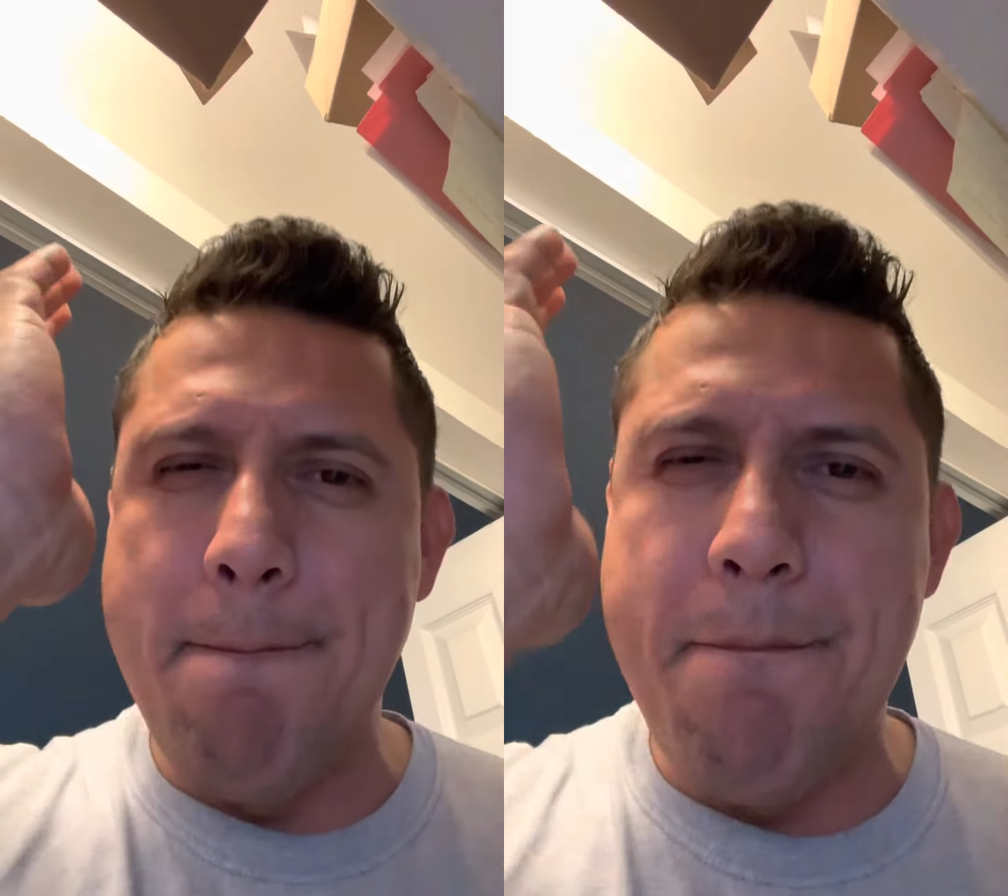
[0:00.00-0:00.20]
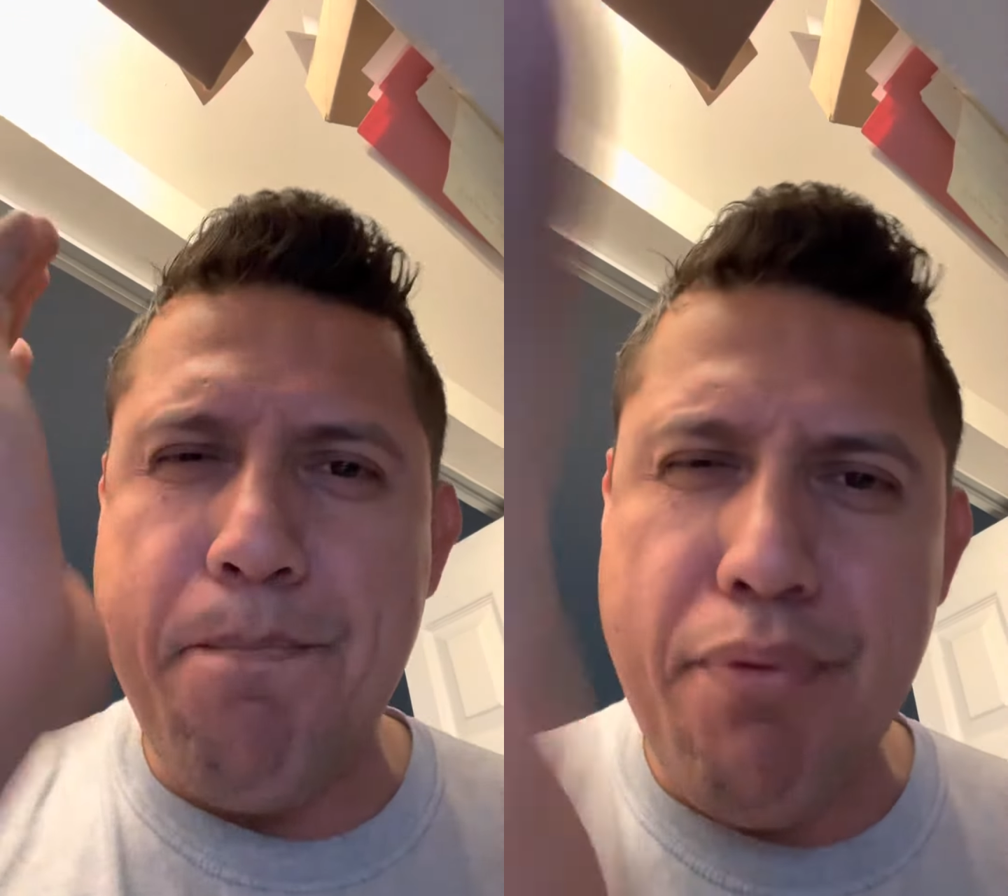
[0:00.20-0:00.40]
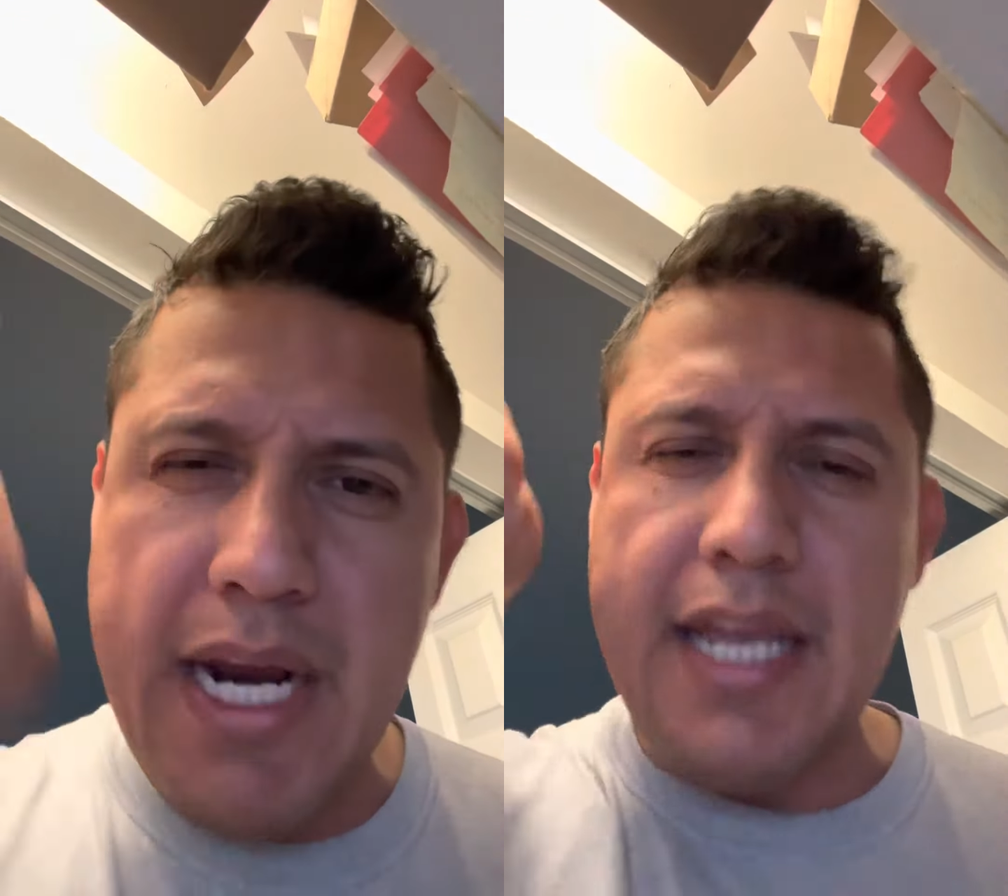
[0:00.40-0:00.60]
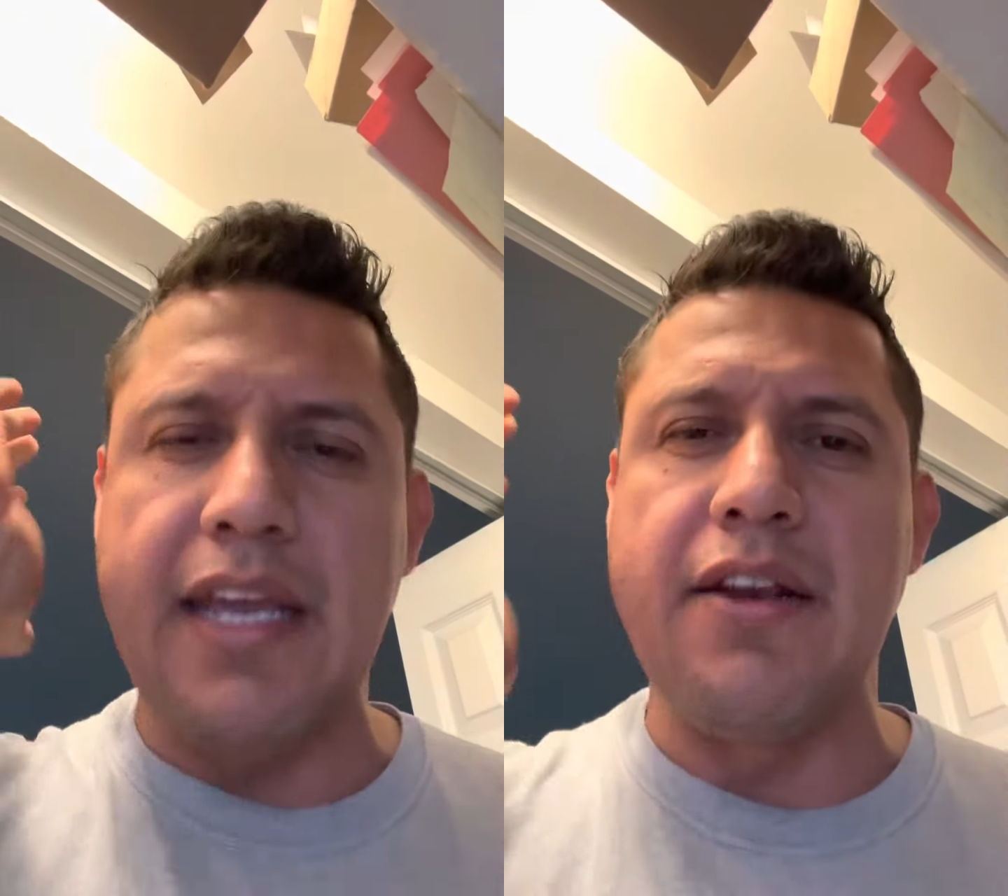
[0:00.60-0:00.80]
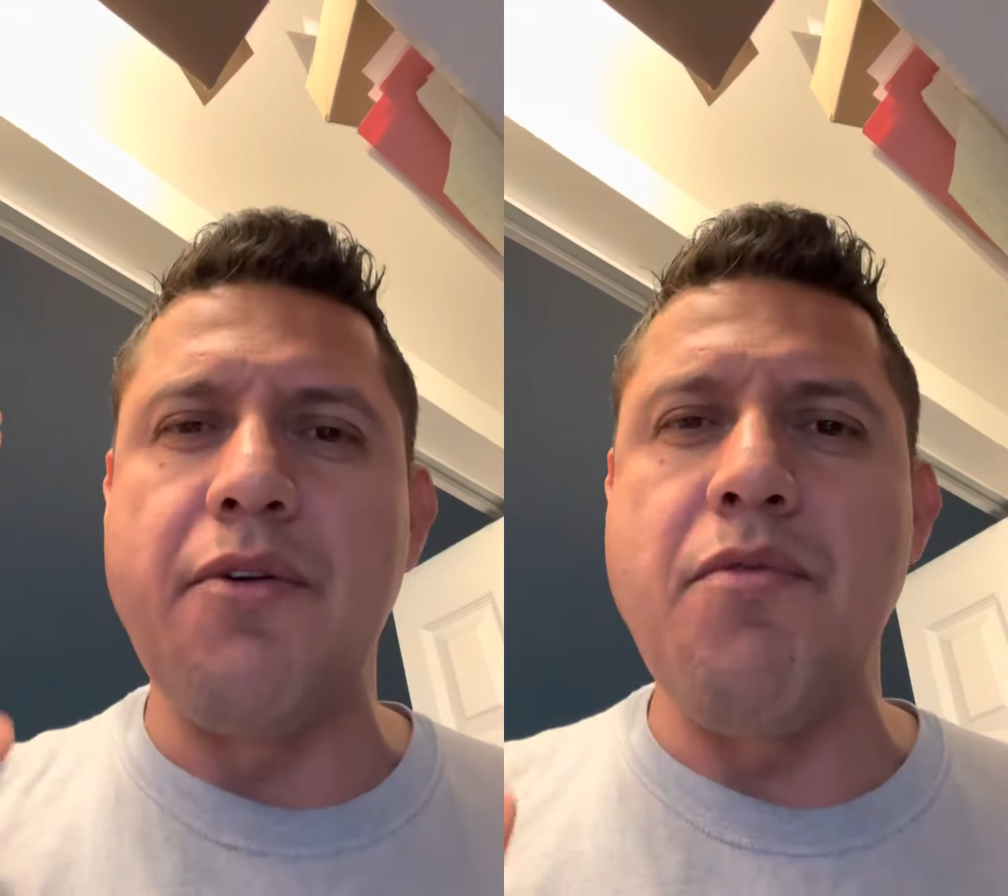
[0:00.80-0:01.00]
break
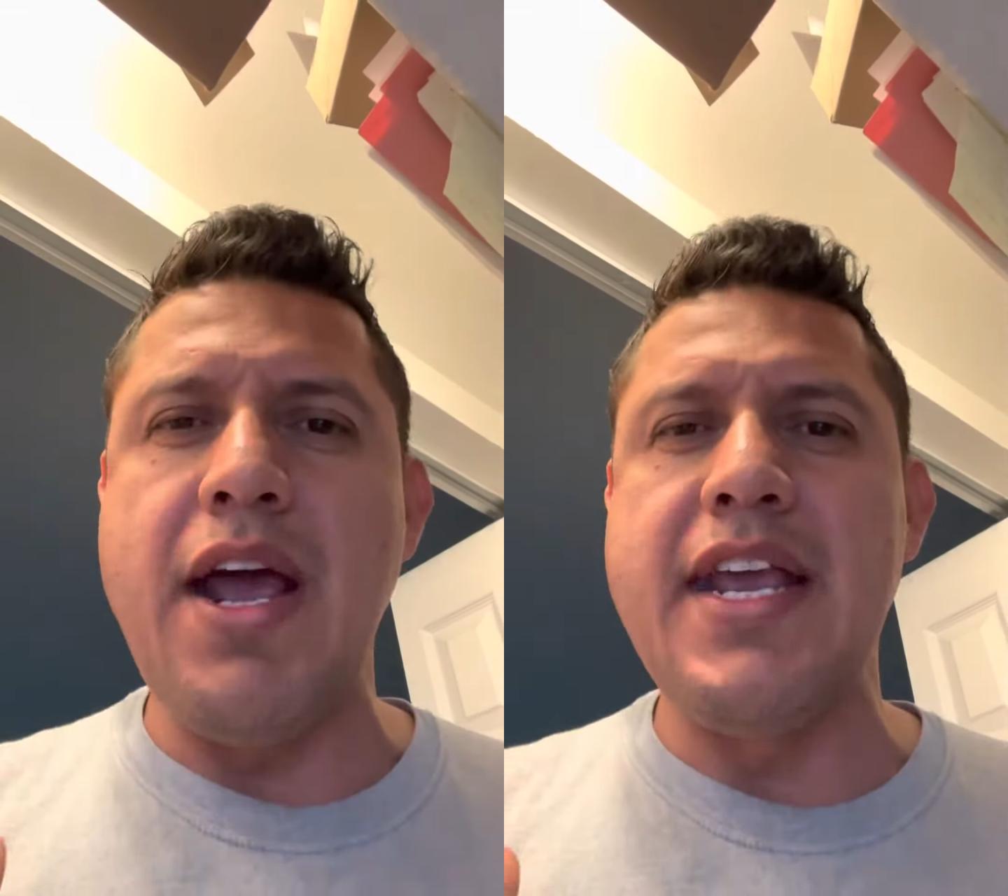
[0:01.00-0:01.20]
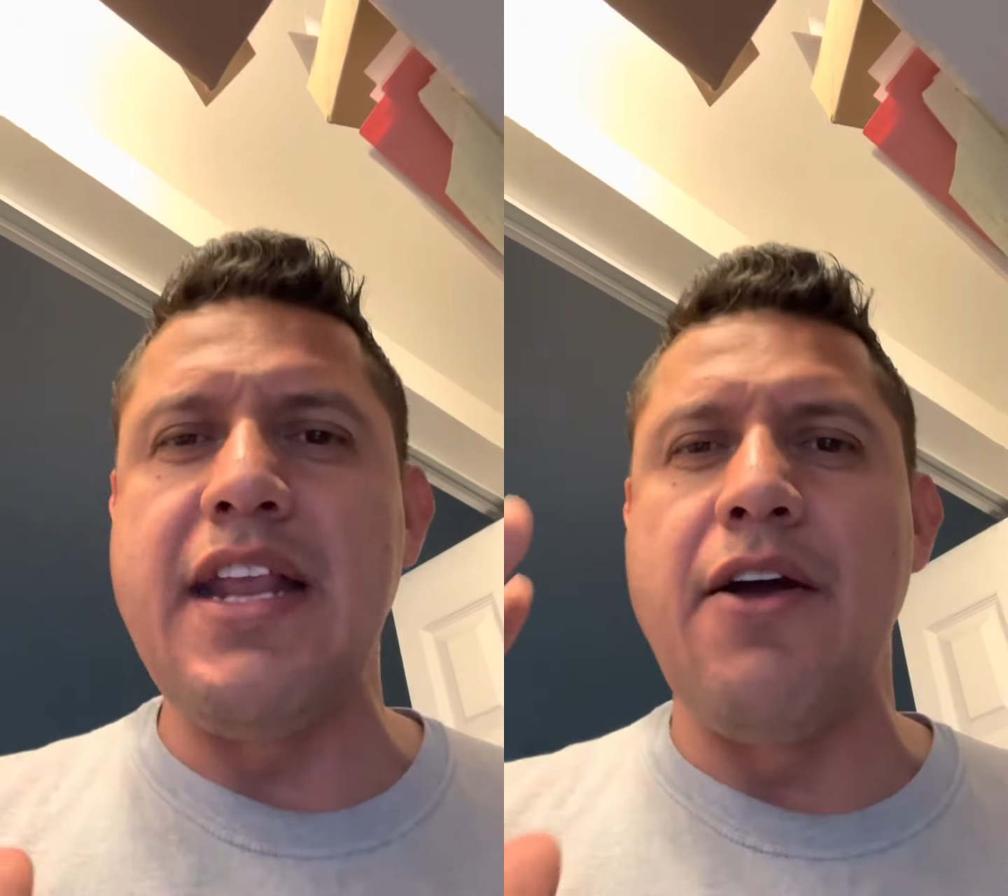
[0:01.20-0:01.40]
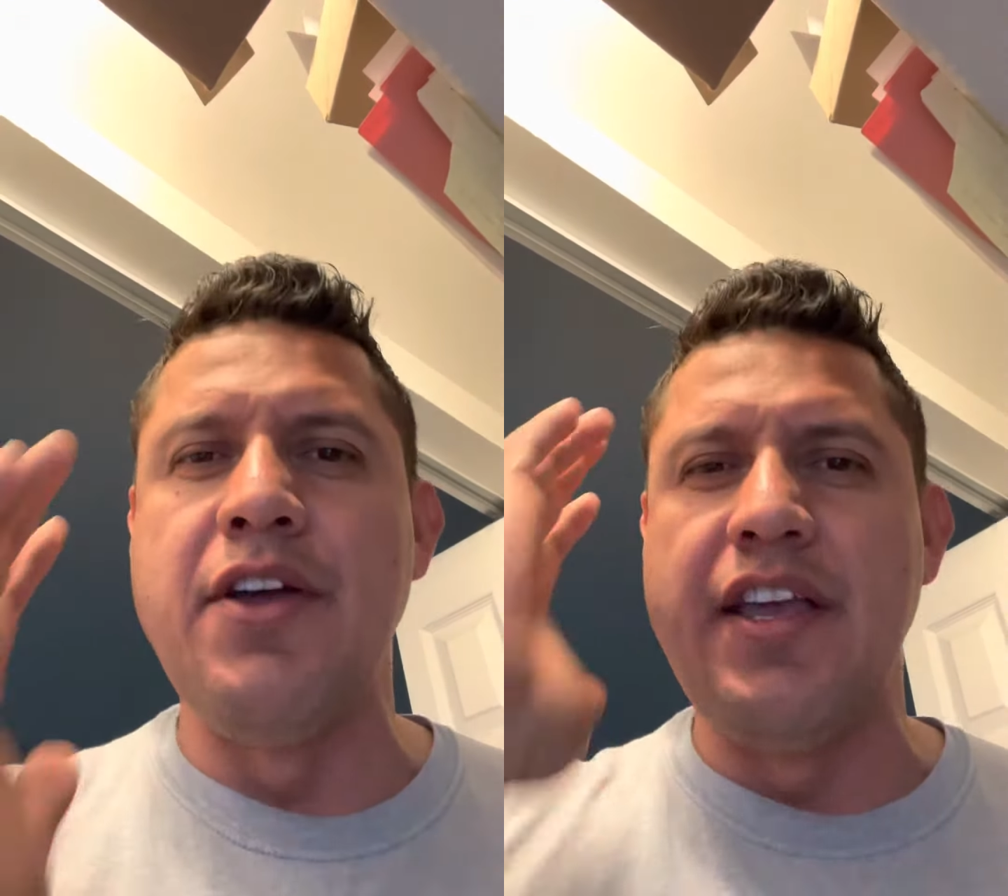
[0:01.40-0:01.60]
it right now